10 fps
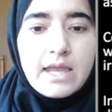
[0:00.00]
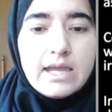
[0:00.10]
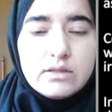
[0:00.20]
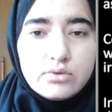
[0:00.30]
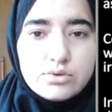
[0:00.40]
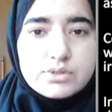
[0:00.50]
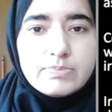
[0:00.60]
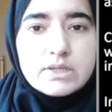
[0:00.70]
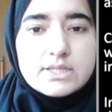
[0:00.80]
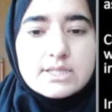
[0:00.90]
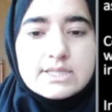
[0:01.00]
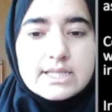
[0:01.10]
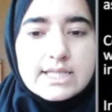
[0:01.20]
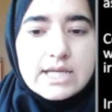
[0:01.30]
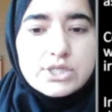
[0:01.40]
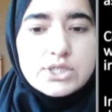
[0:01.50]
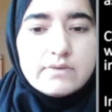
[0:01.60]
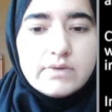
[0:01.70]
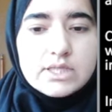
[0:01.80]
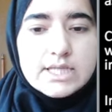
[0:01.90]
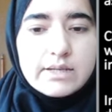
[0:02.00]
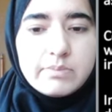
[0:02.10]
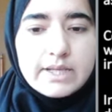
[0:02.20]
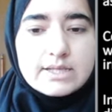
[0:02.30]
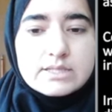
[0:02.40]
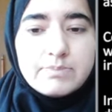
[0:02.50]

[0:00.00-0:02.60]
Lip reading: in those persons indigestion will take place.